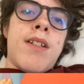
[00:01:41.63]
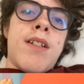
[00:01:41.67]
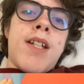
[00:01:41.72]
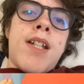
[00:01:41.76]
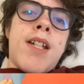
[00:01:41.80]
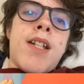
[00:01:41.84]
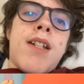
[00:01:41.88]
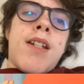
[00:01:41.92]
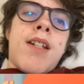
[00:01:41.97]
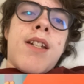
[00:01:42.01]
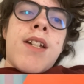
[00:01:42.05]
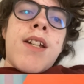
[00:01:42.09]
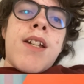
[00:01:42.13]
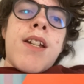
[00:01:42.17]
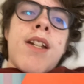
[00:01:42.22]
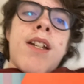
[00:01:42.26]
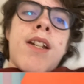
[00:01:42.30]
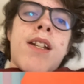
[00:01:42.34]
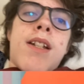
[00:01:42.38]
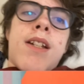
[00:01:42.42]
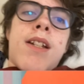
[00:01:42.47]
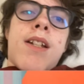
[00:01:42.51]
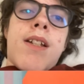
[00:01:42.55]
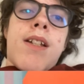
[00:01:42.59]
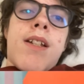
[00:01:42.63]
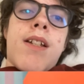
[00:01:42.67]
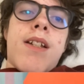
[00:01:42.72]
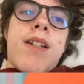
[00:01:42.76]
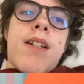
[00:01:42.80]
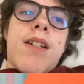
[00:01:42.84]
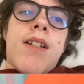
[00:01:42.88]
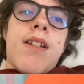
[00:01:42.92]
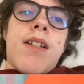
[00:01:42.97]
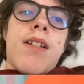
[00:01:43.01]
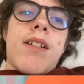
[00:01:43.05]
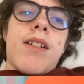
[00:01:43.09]

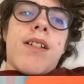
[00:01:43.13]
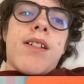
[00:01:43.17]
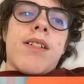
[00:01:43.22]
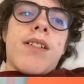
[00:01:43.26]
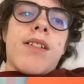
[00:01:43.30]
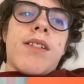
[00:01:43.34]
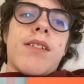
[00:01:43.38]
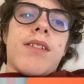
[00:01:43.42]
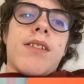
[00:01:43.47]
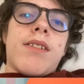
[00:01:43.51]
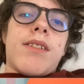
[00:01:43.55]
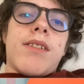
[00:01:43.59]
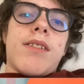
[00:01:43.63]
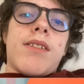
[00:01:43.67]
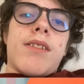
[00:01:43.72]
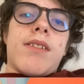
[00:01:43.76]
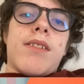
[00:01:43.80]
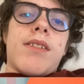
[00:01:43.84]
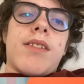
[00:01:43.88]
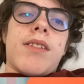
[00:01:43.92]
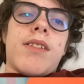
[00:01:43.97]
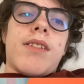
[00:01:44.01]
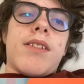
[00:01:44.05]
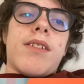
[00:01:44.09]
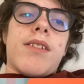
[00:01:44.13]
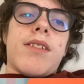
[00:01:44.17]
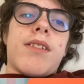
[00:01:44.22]
The person shown says nothing.